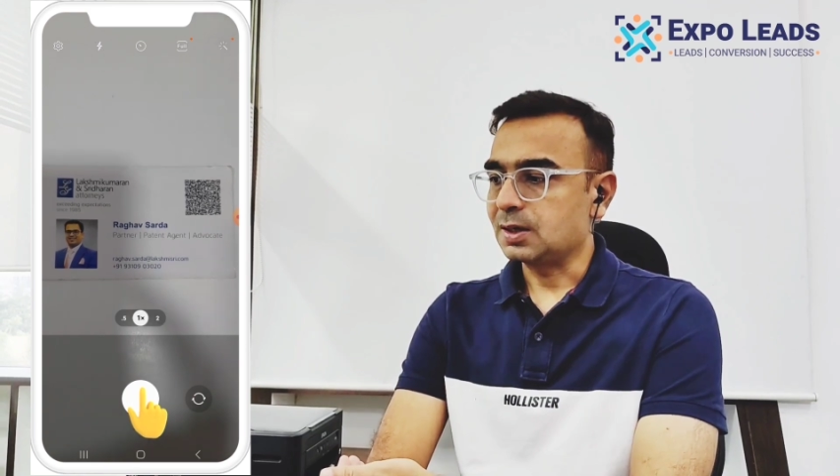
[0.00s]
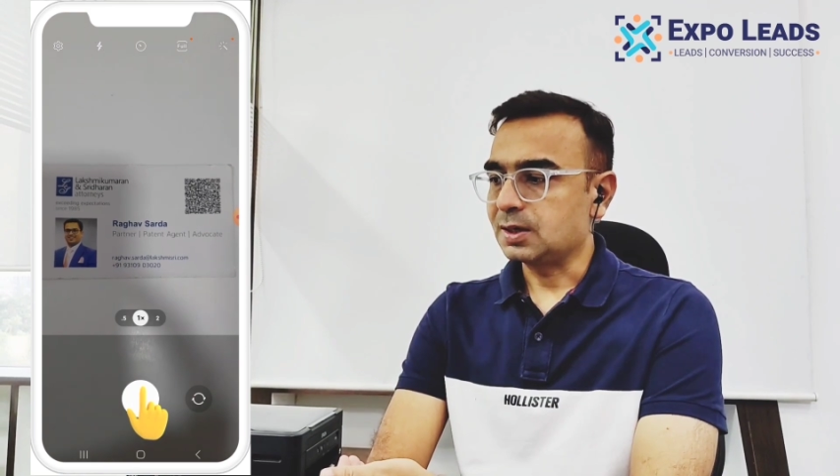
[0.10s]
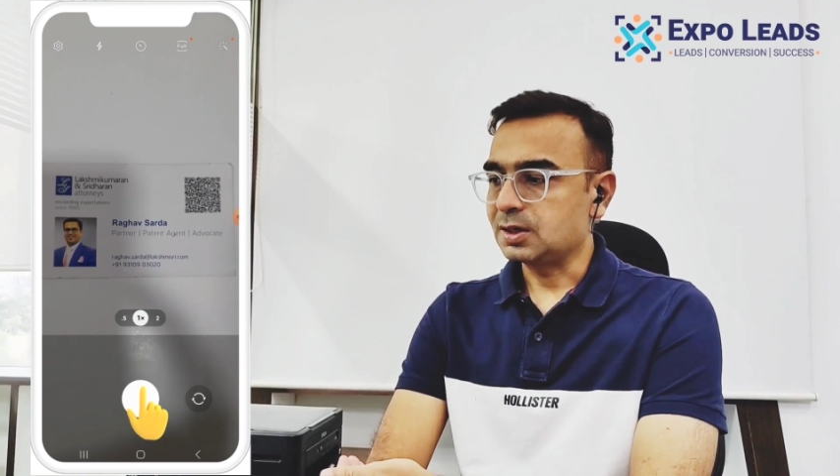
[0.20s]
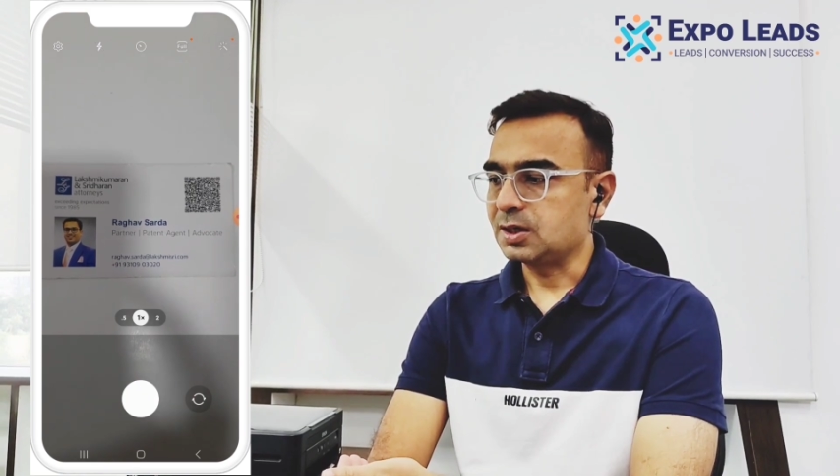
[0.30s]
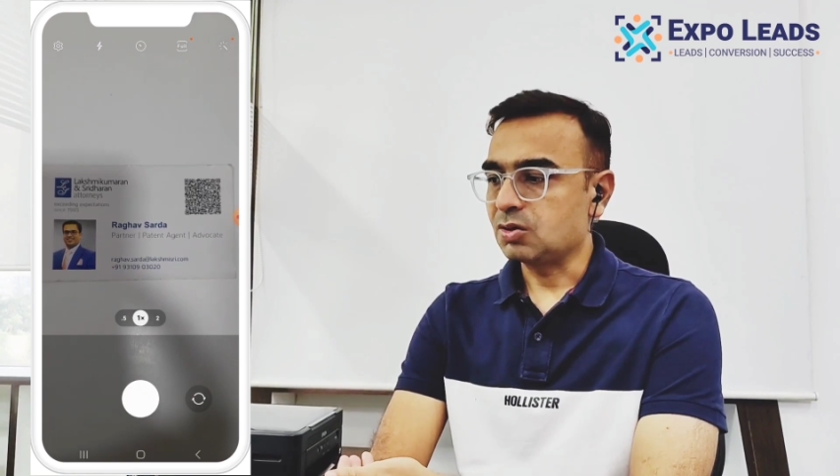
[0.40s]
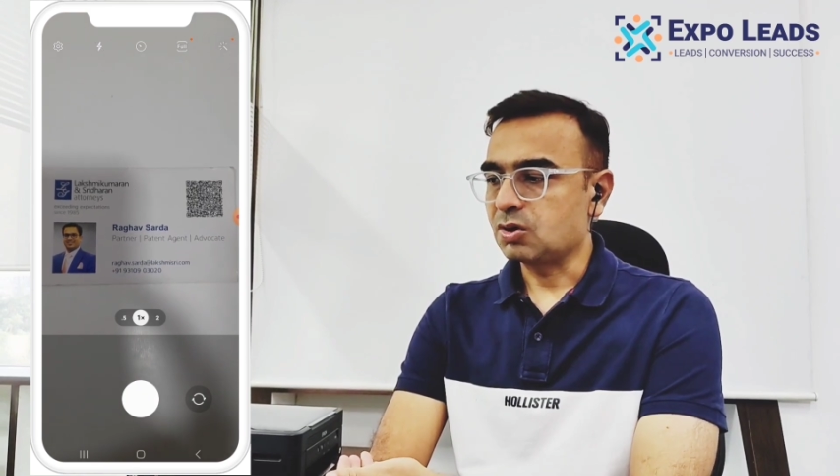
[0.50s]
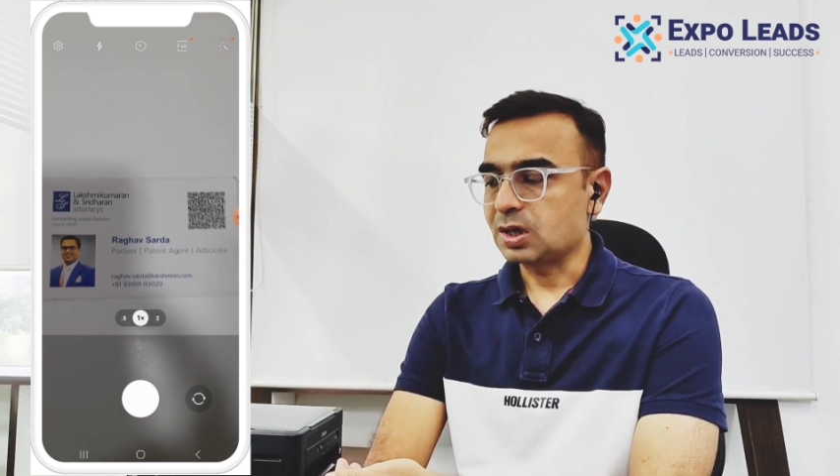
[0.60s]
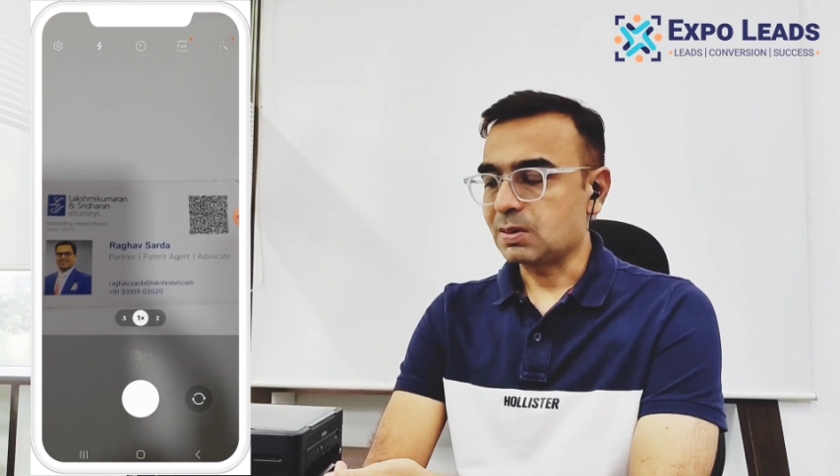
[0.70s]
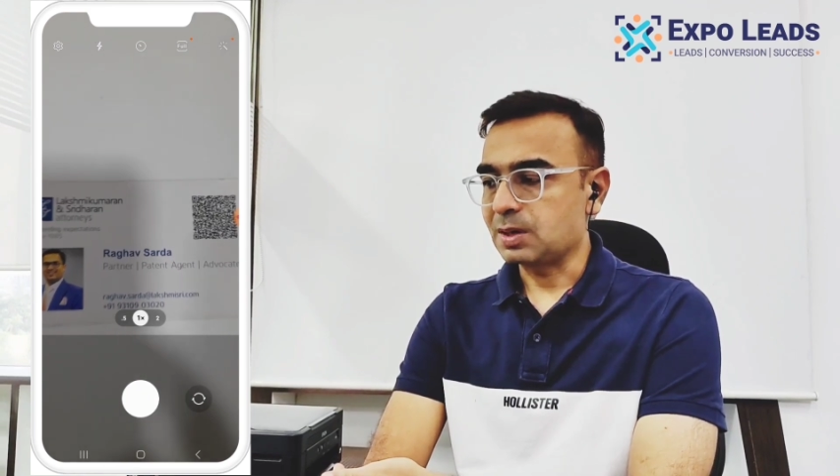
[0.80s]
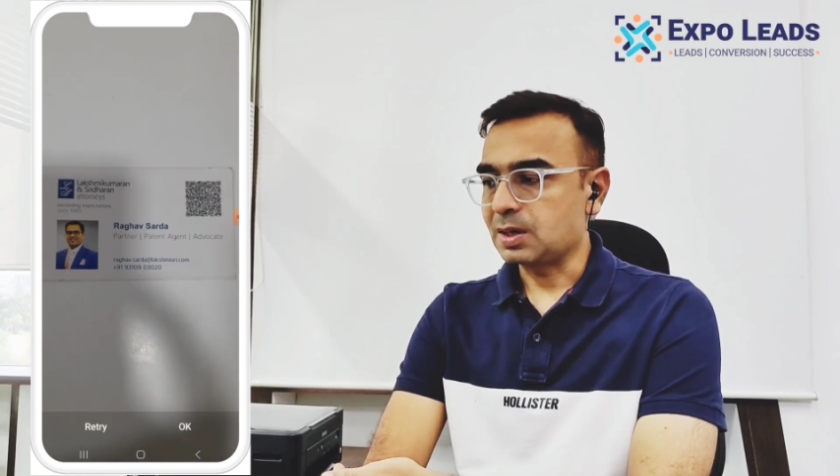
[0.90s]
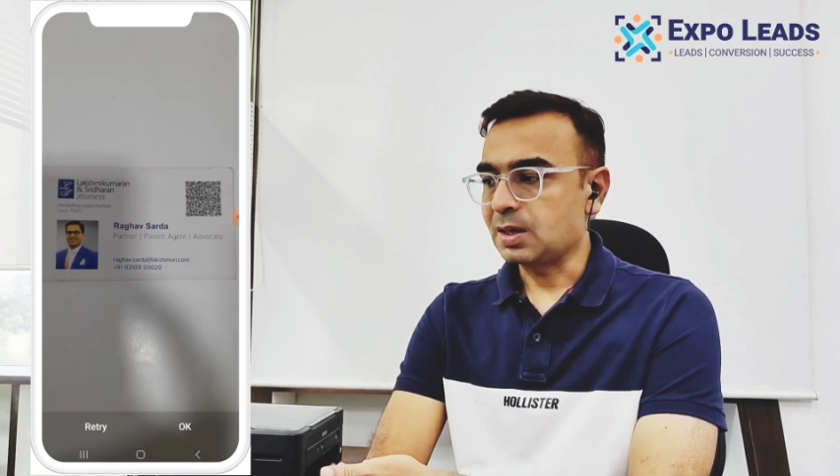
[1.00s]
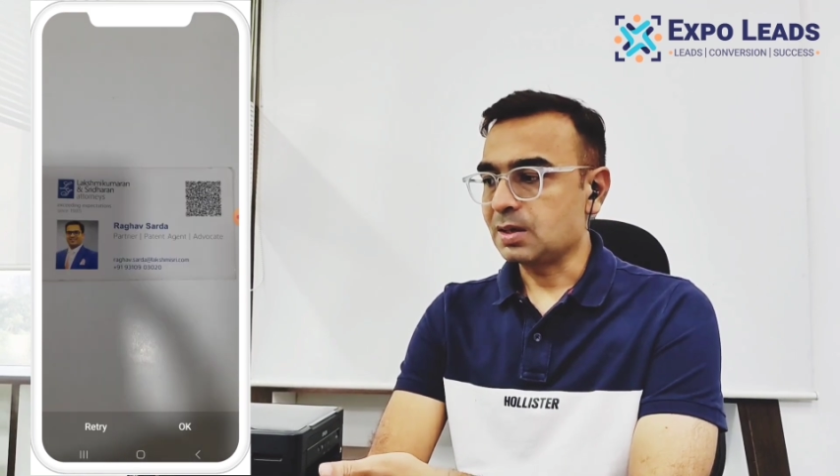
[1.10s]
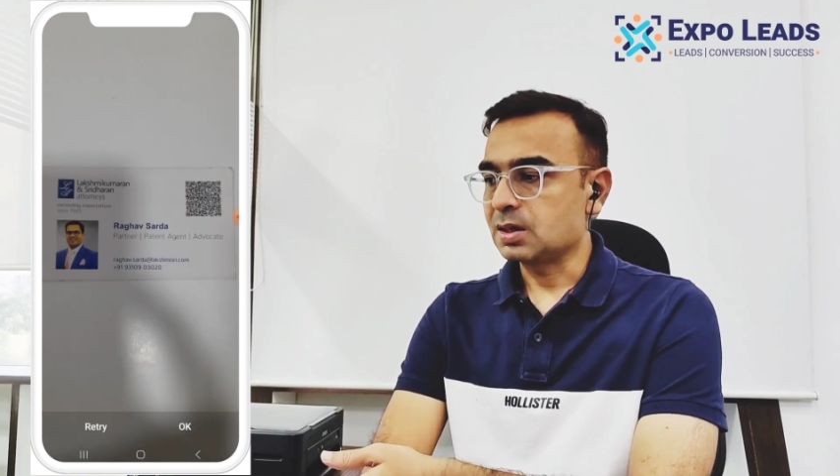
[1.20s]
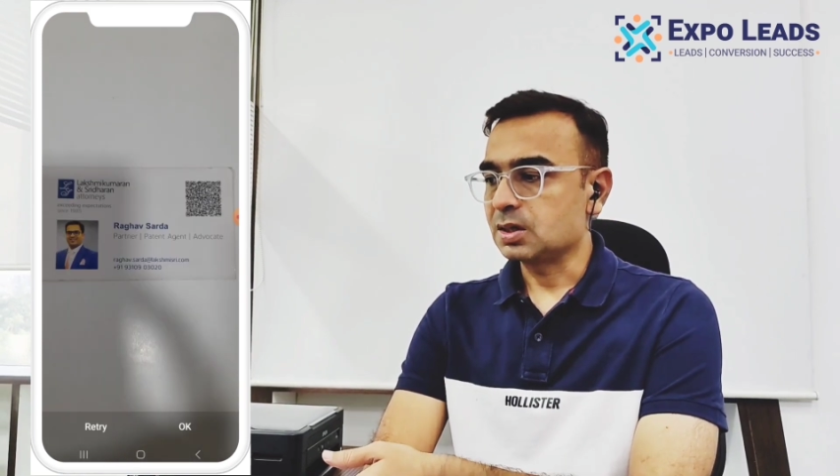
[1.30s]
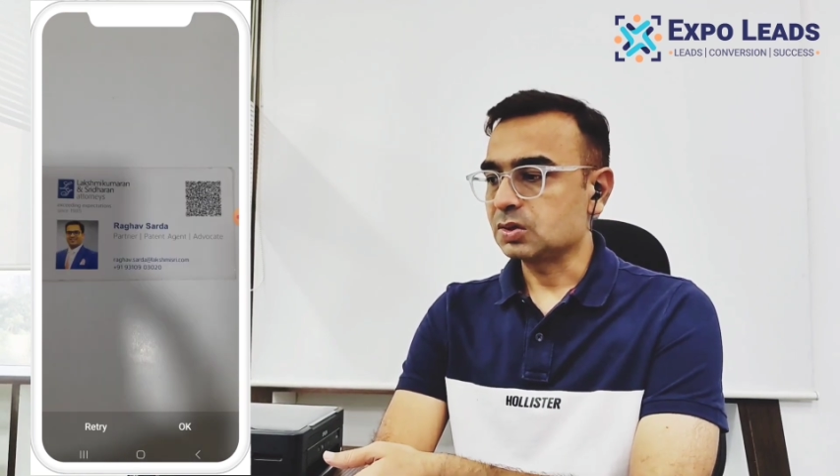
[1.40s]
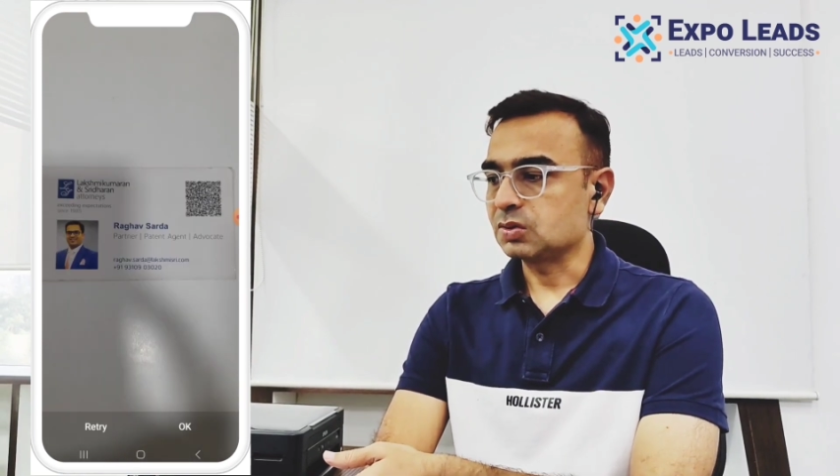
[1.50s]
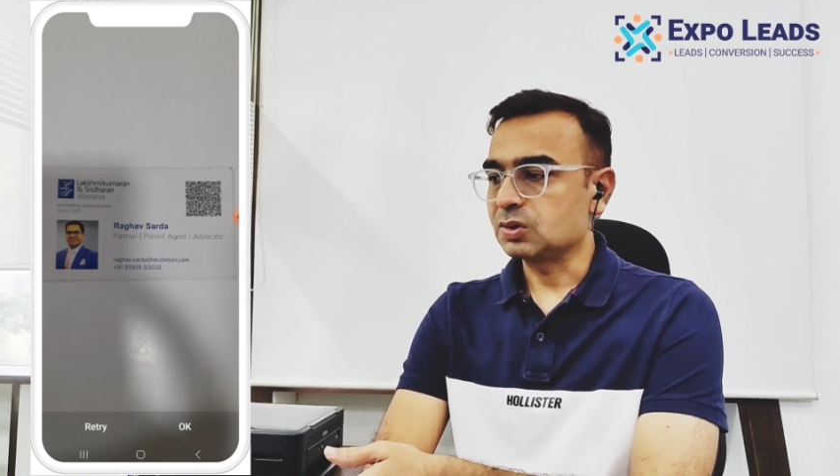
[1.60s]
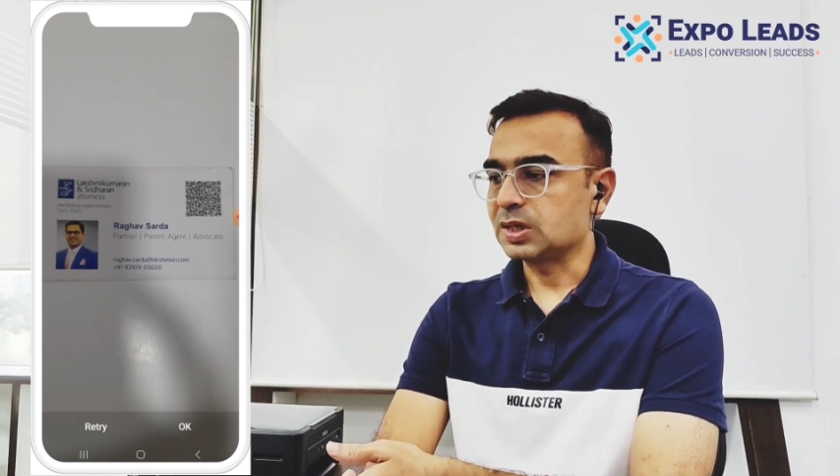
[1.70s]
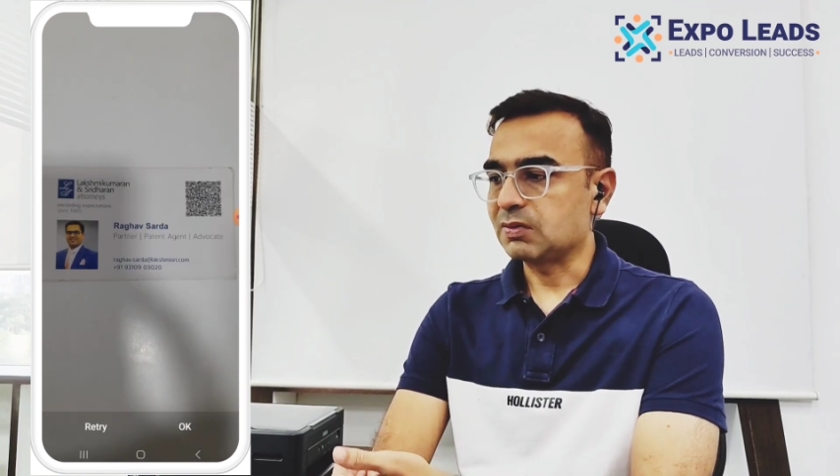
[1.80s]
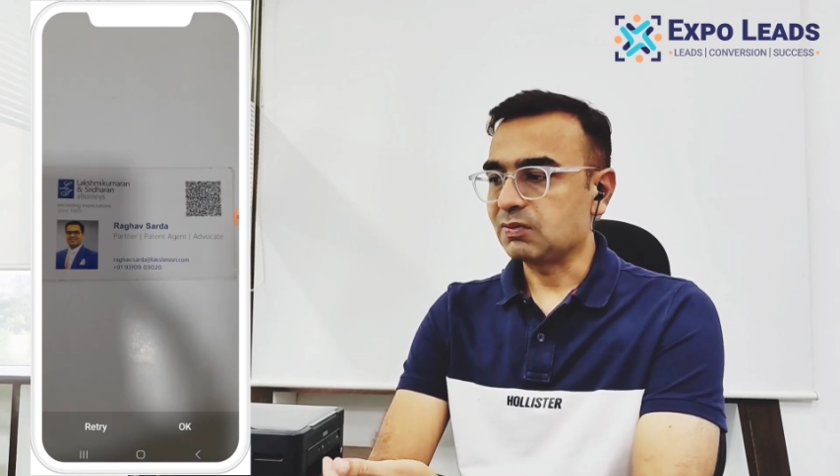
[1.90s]
under your camera so
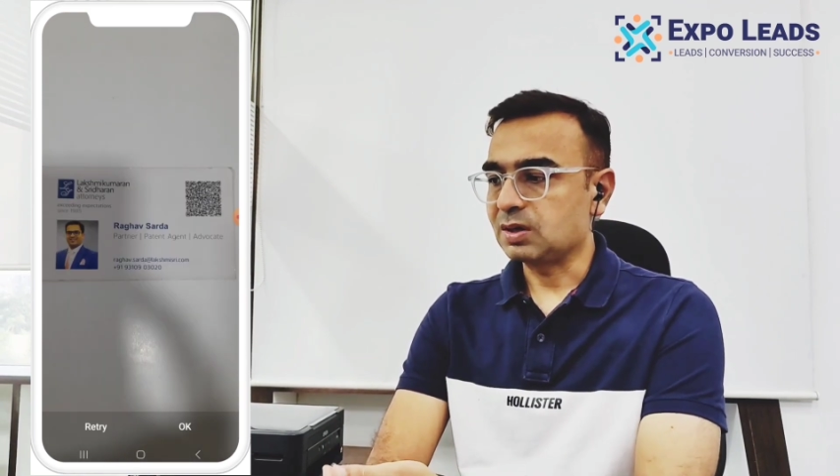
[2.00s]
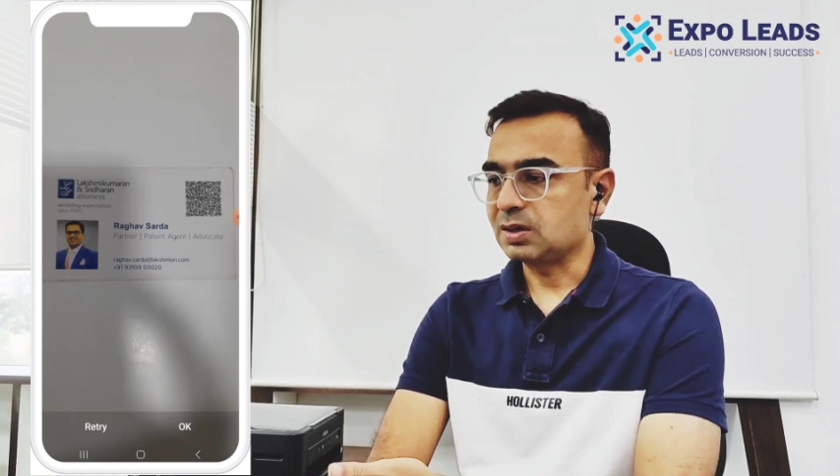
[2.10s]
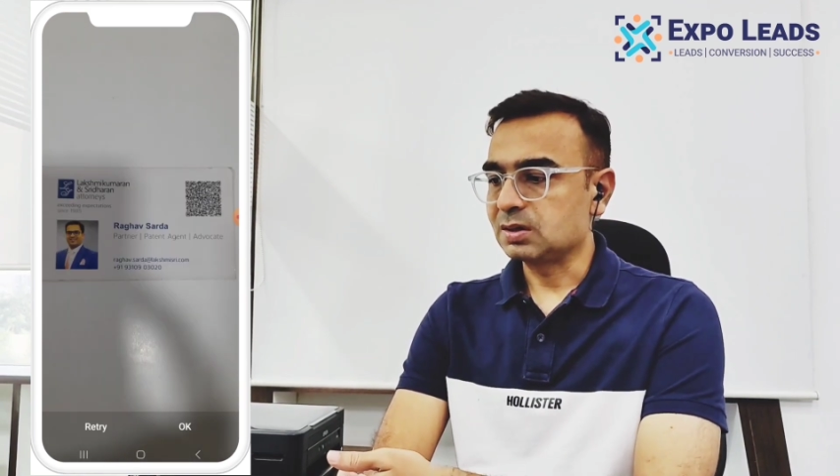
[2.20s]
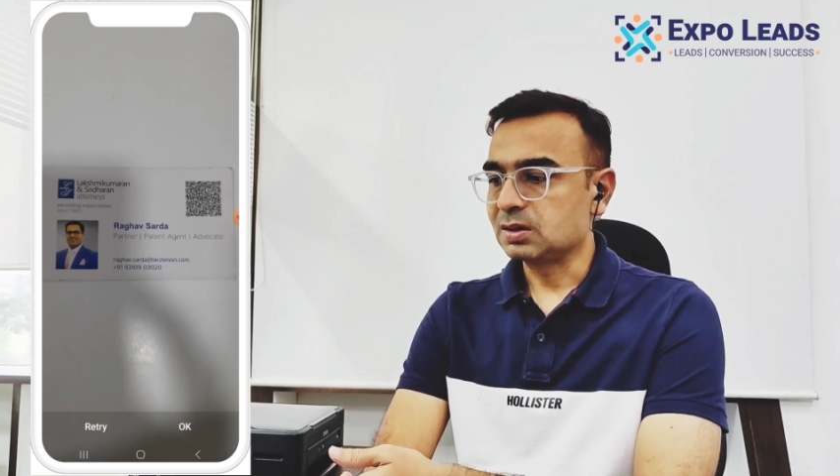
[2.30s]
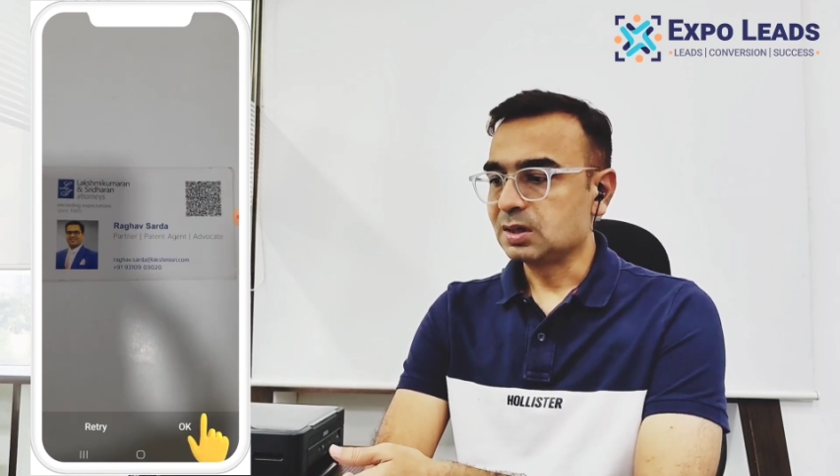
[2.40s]
that will